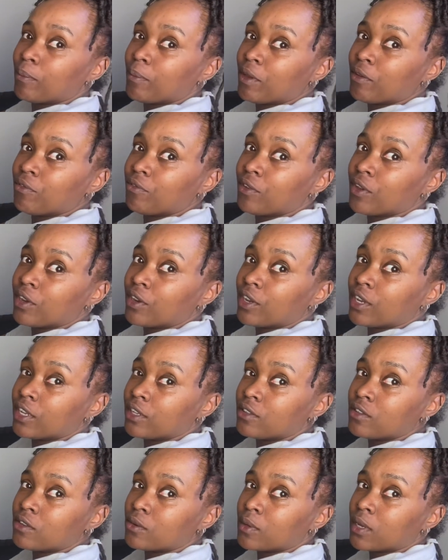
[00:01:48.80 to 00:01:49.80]
my finger
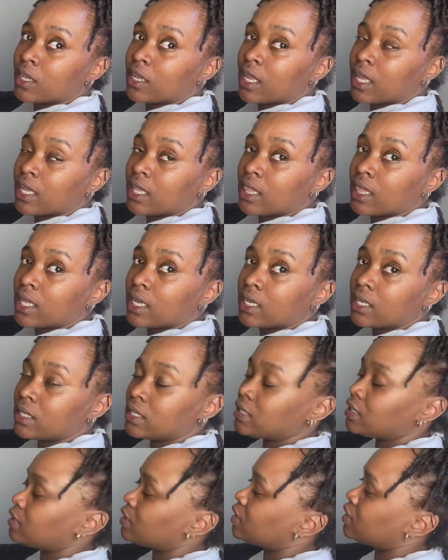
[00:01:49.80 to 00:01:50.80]
into it like
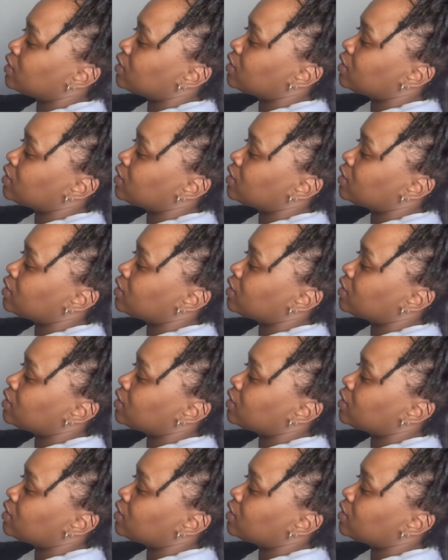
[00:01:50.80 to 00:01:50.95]
this